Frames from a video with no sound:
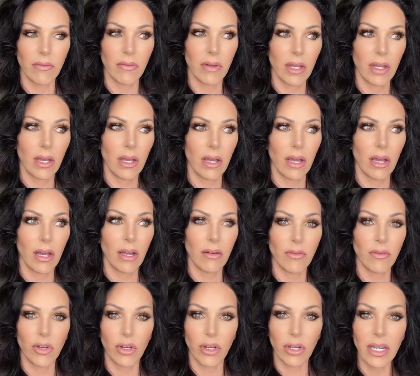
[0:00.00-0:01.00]
of
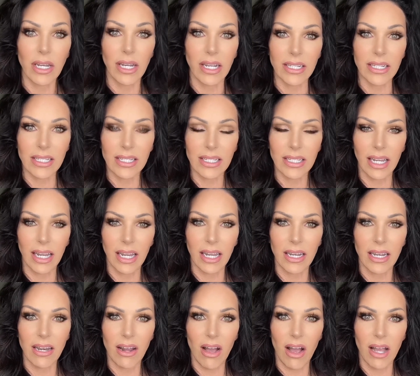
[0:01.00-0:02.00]
of goodness
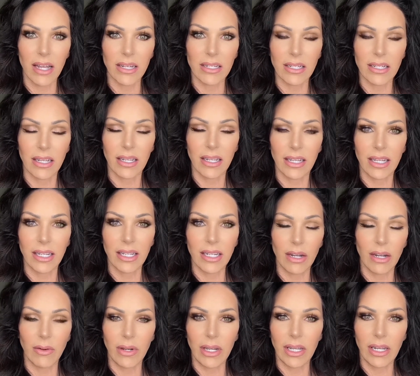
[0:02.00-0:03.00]
and not, you
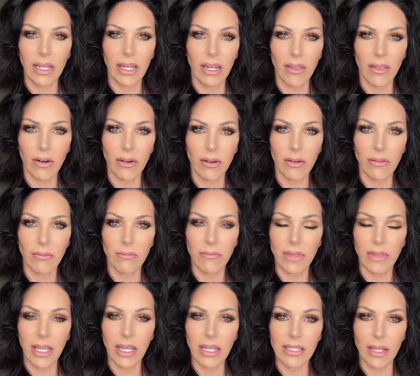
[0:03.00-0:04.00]
know, any other
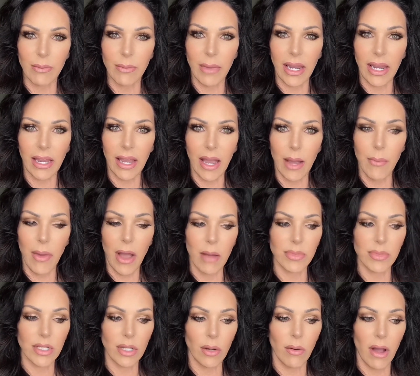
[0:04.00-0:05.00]
things that may come
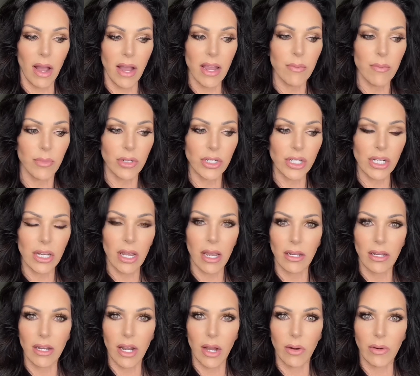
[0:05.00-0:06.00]
up. So I
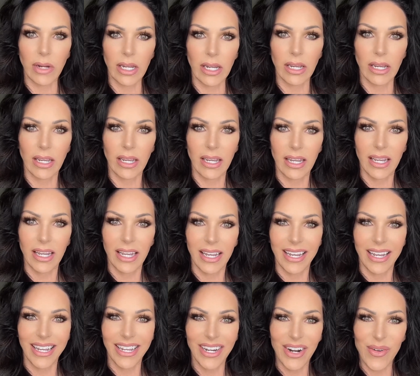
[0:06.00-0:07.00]
appreciate knowing,
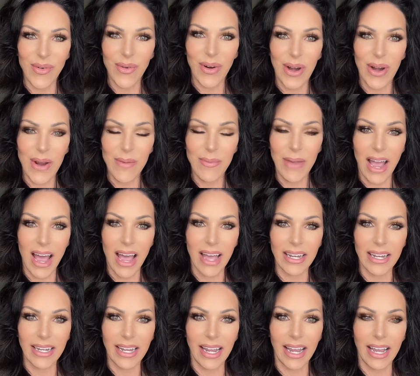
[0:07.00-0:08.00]
you know, where I'm
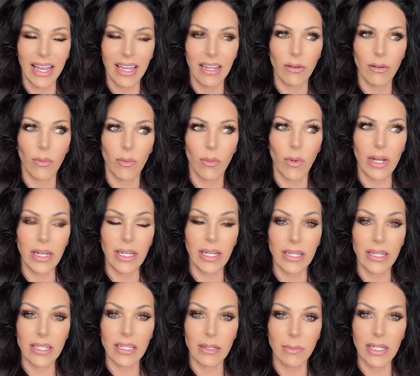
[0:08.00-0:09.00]
at and what
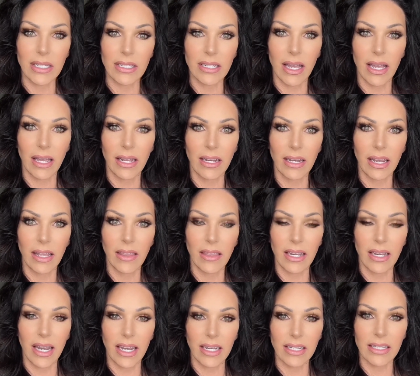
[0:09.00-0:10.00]
needs to be done in
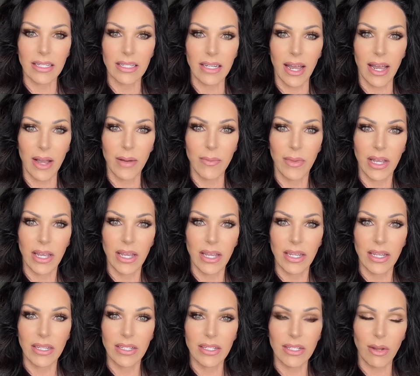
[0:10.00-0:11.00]
the next step.
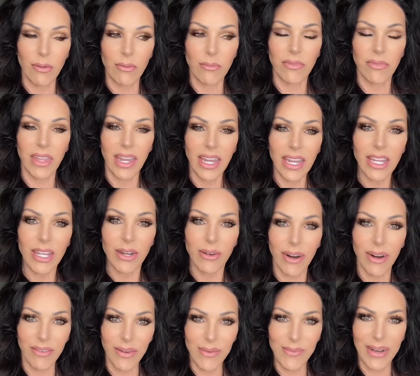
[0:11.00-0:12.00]
So thank
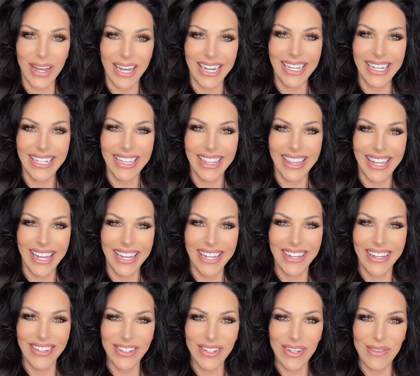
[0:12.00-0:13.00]
you everybody.
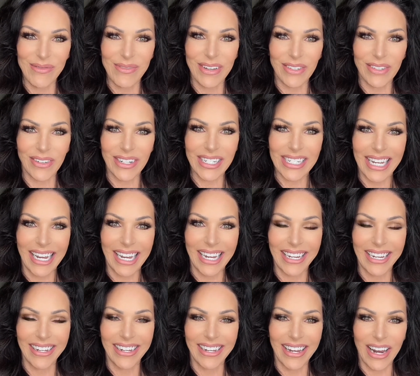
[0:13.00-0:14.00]
Thank you so much for
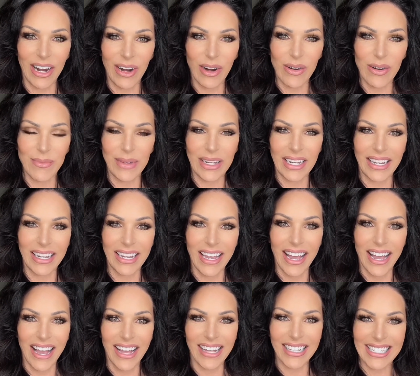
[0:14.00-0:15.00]
taking good care of me.
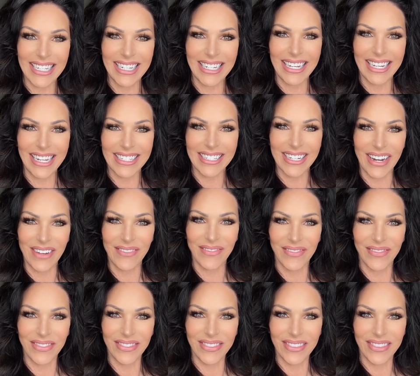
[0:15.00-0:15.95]
I'll see you next time.